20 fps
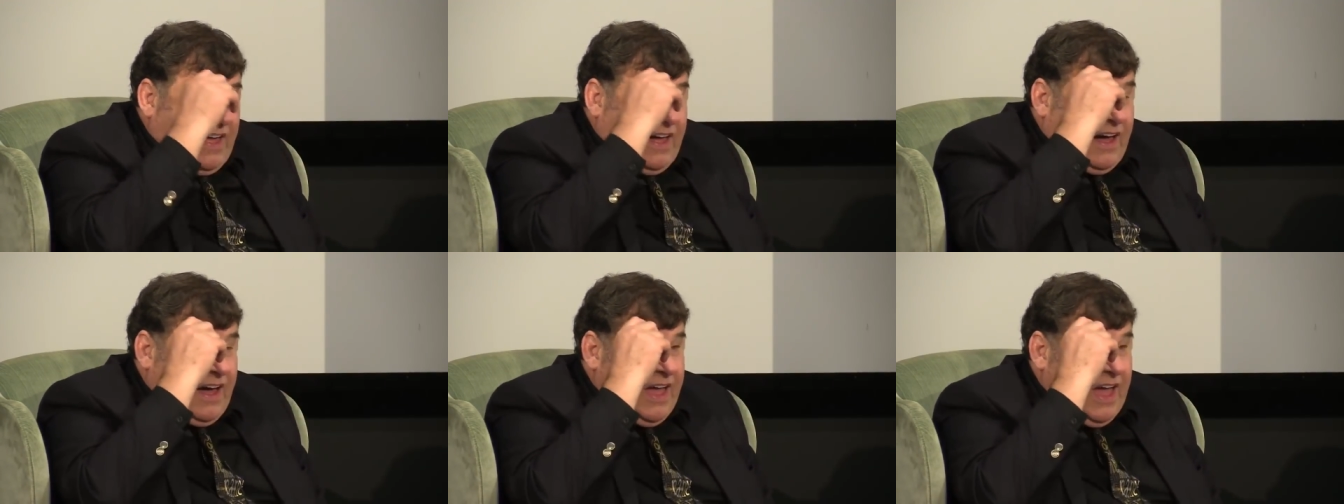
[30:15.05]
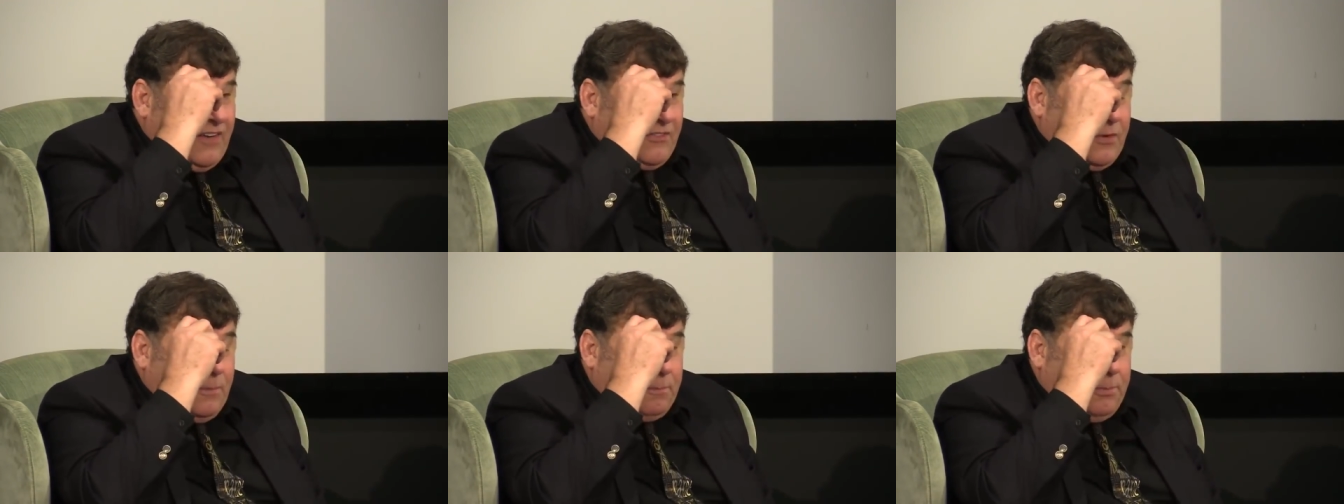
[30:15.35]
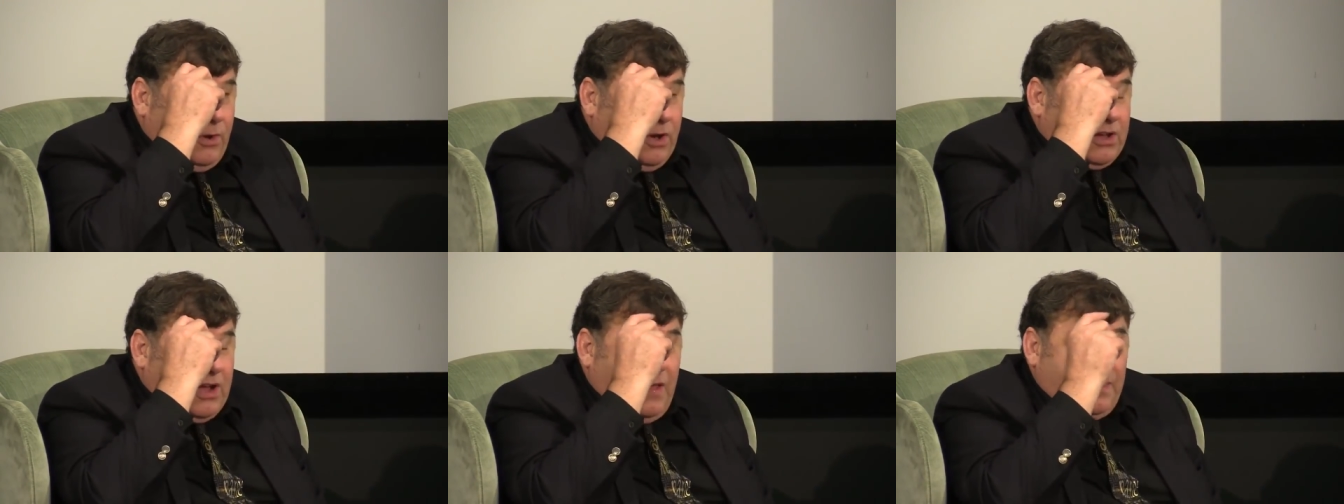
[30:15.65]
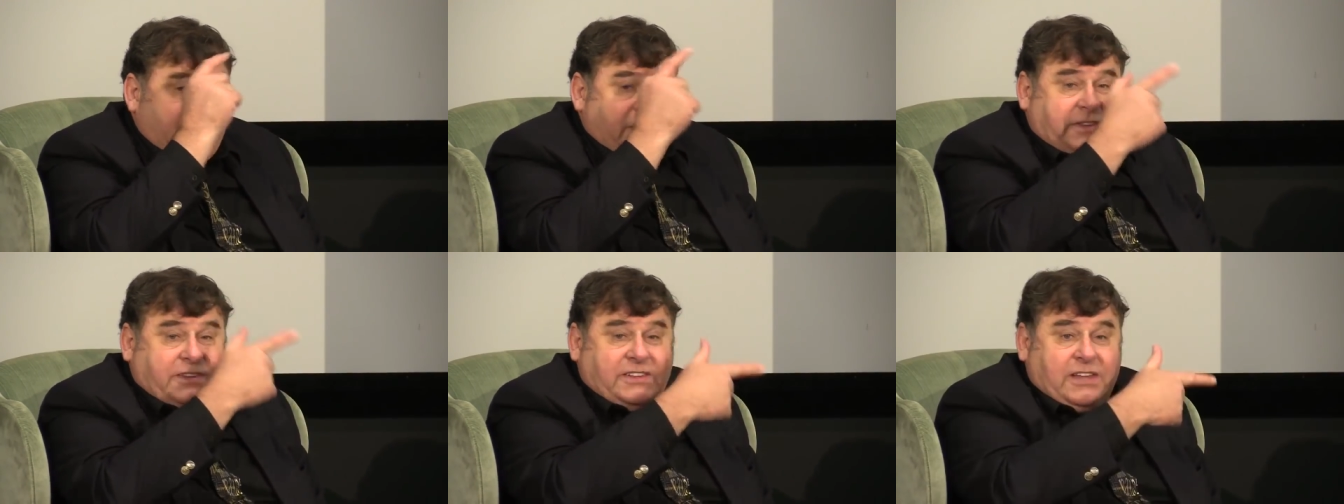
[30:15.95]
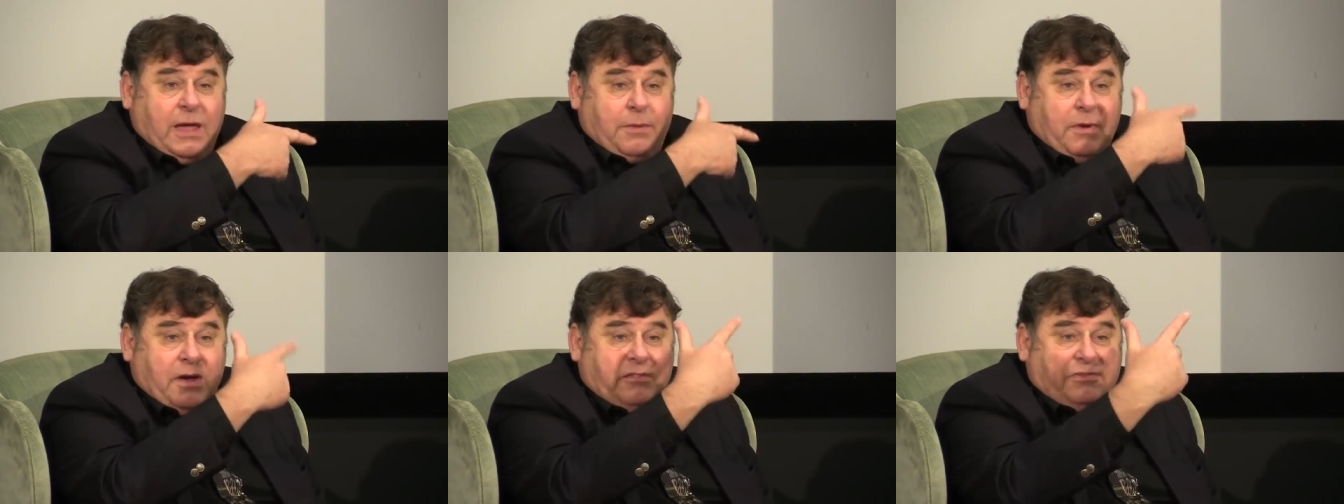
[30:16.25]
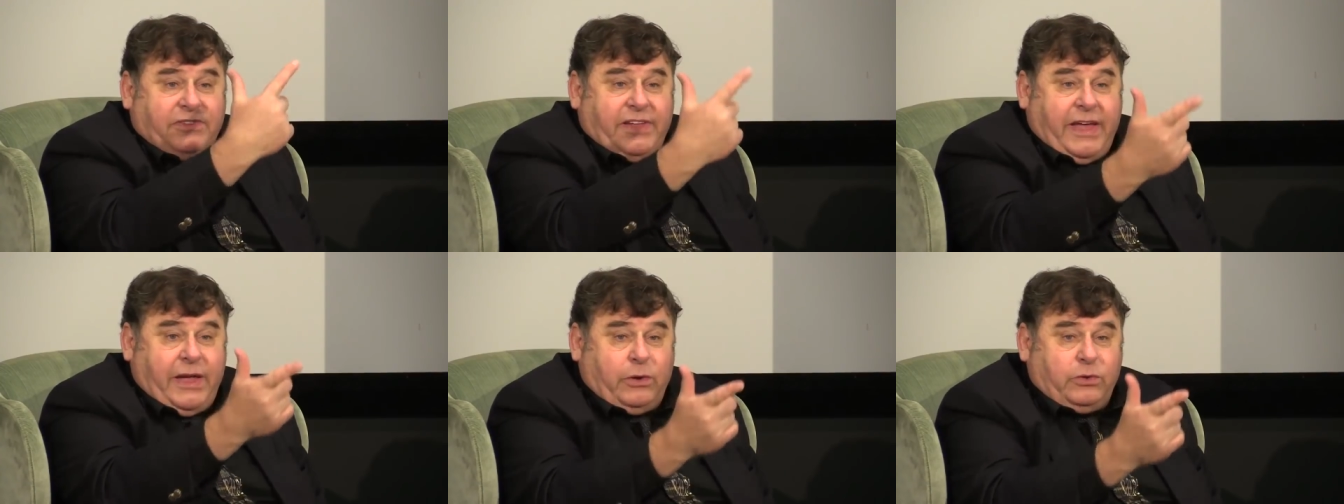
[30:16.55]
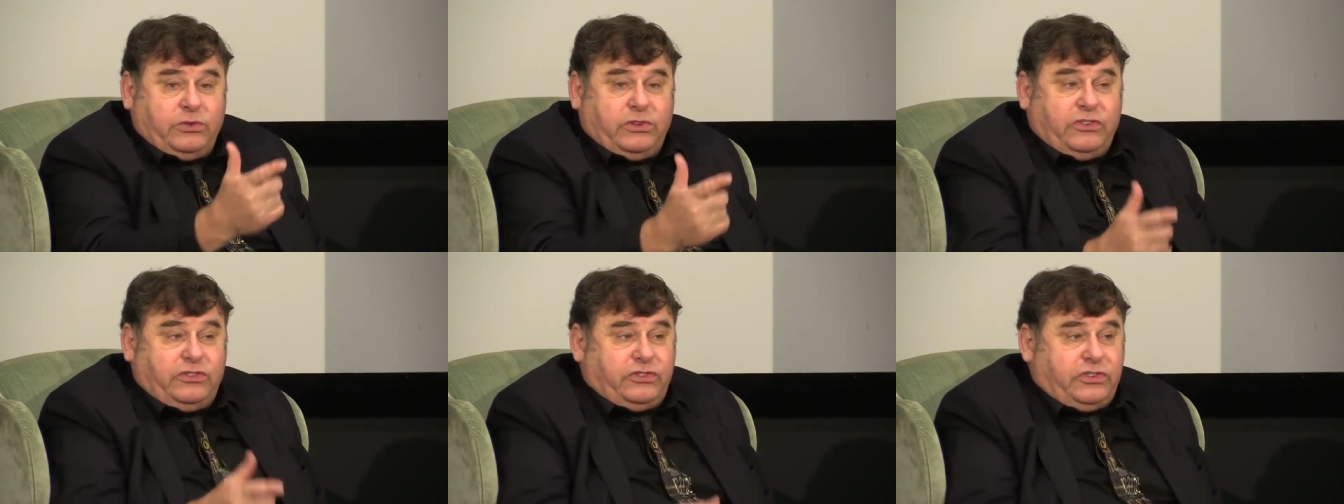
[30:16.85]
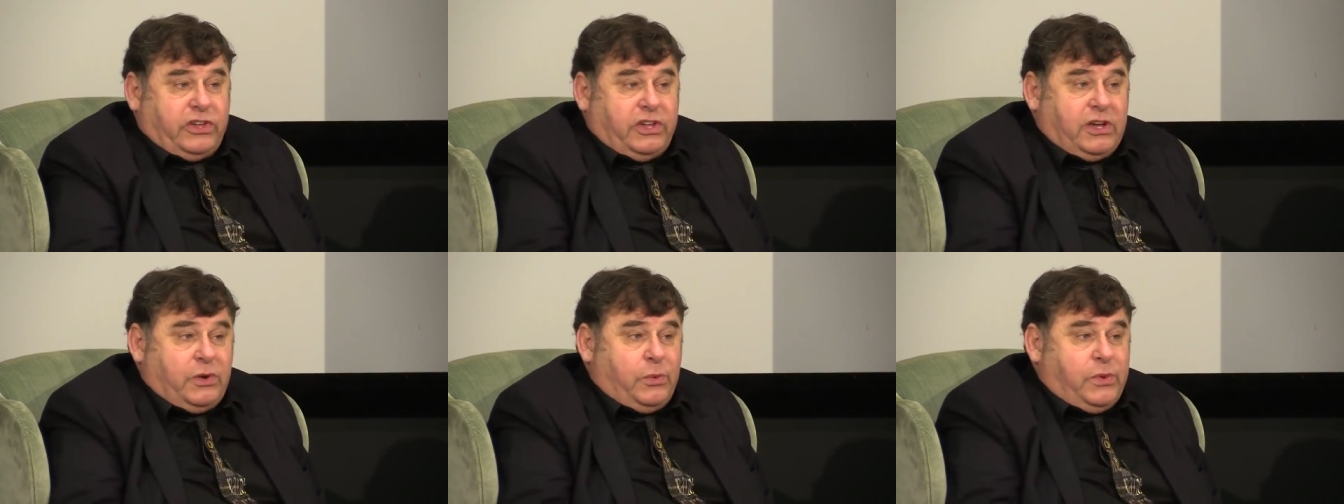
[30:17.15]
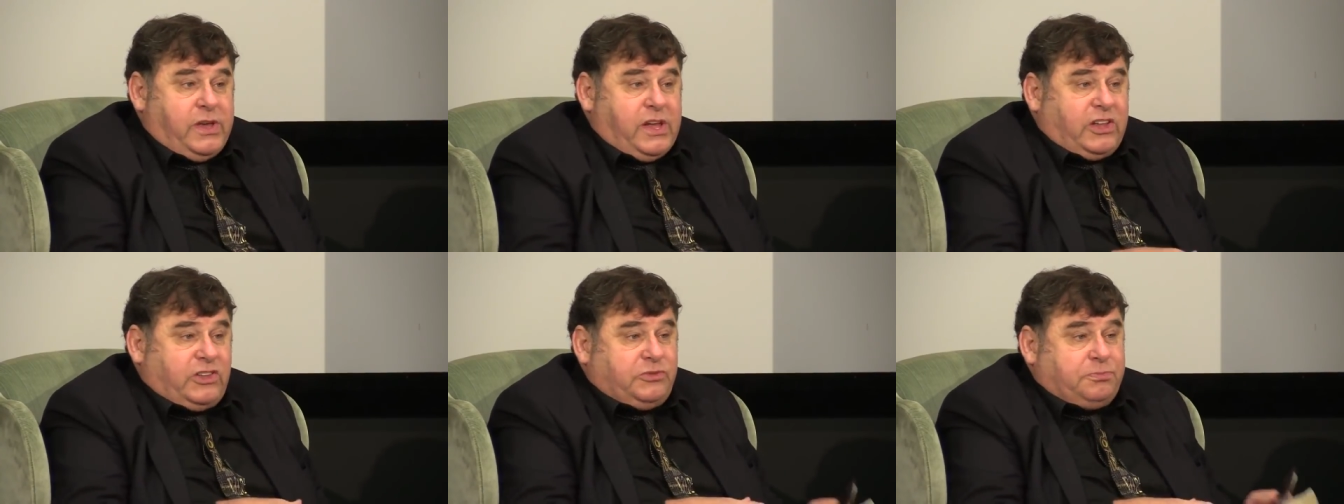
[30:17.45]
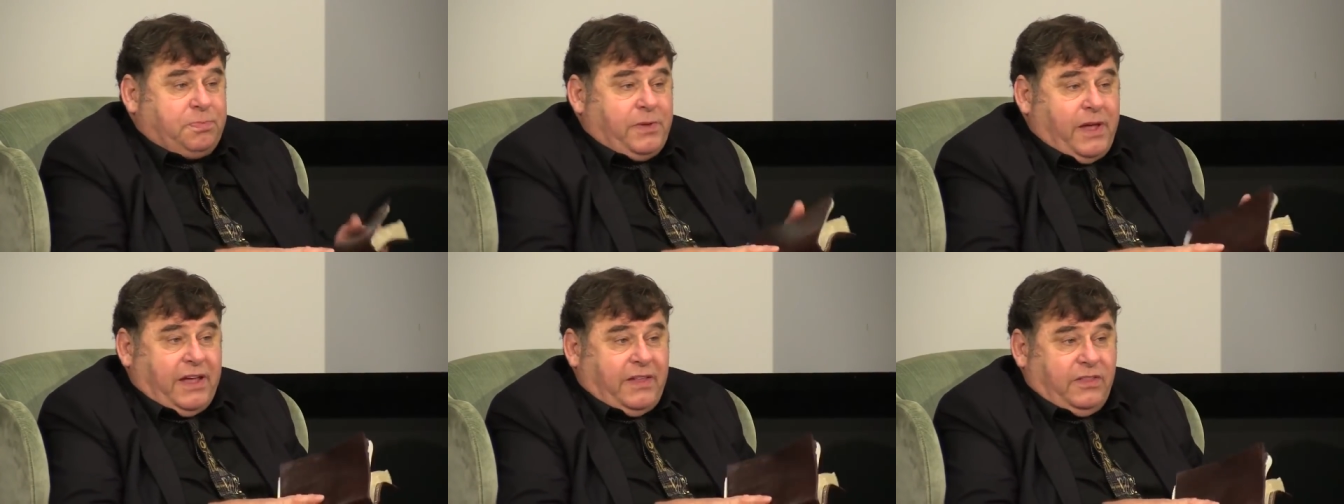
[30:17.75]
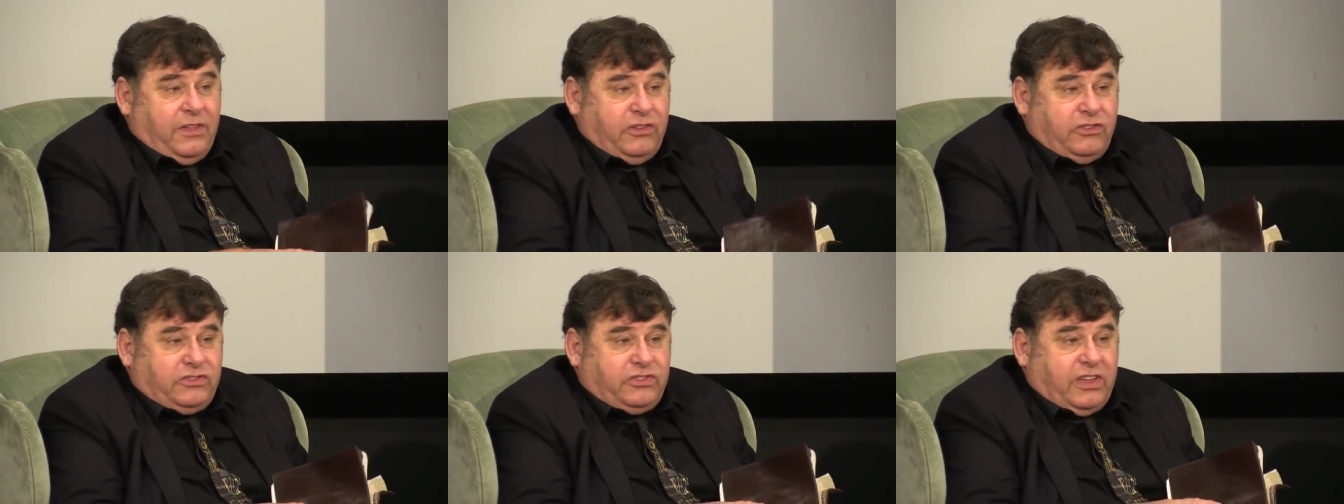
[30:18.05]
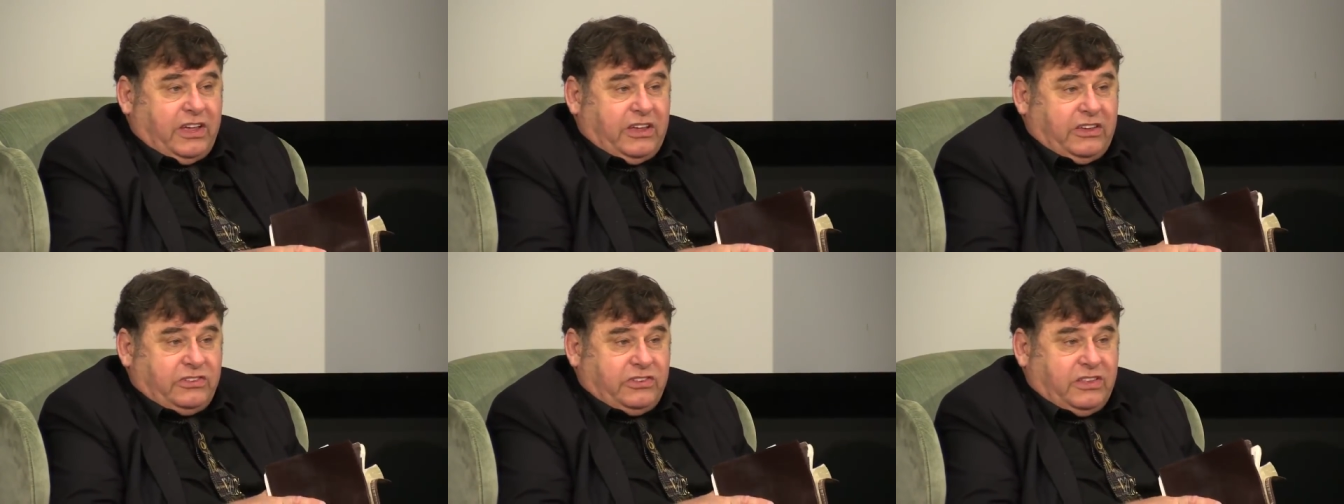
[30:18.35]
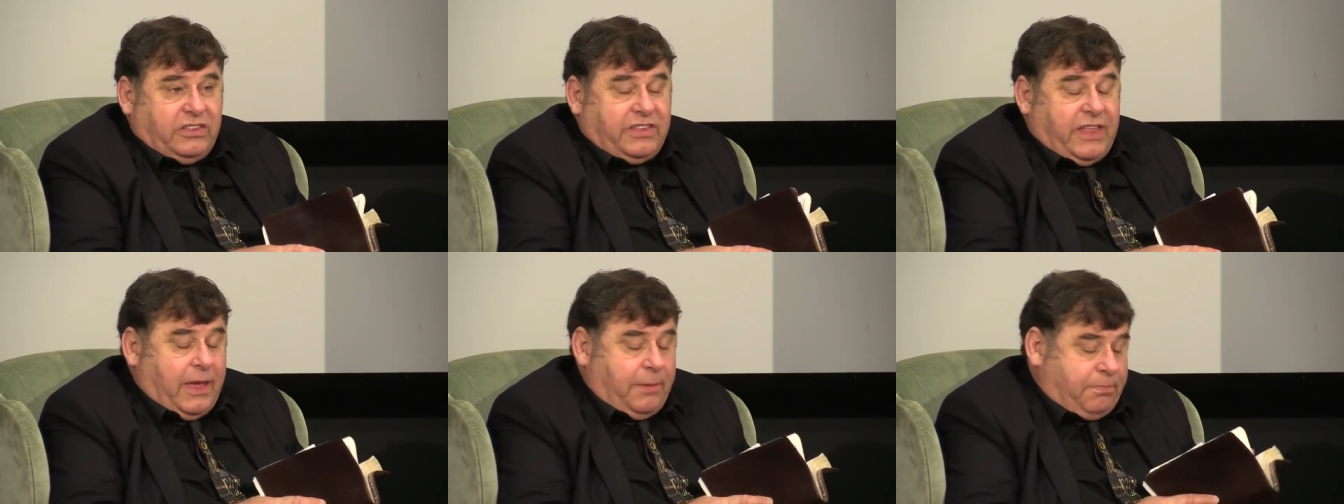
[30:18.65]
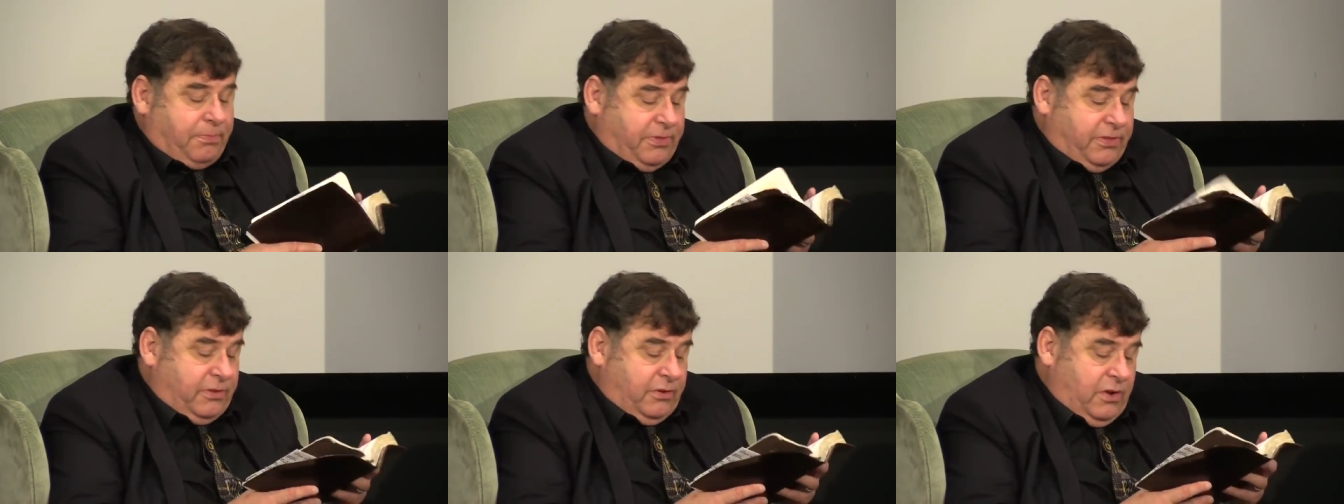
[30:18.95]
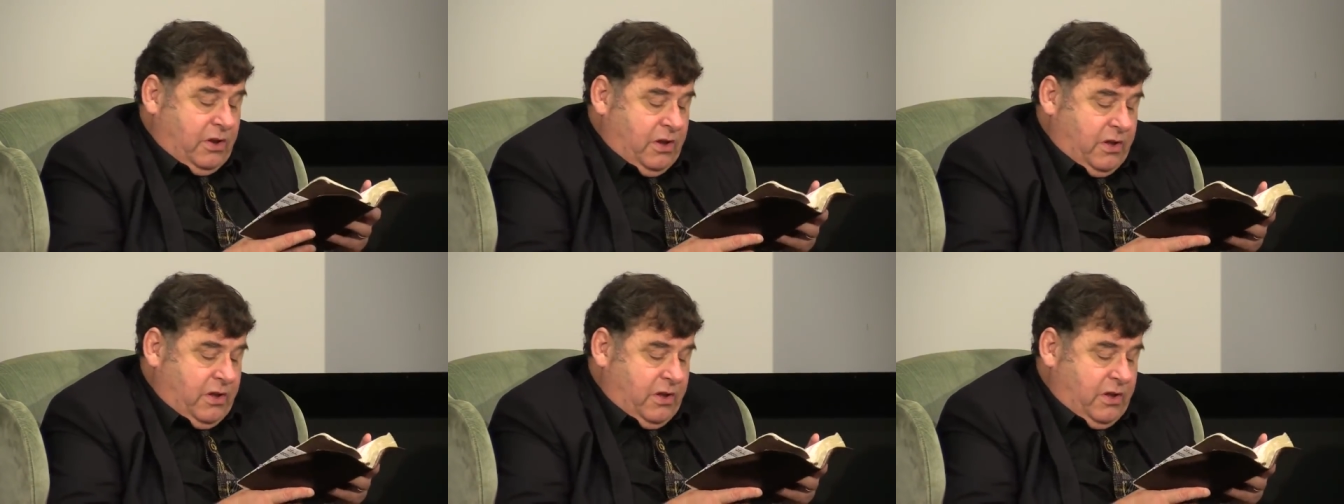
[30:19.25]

I have a book on the dilemma of Laodicea. We explain these things in depth.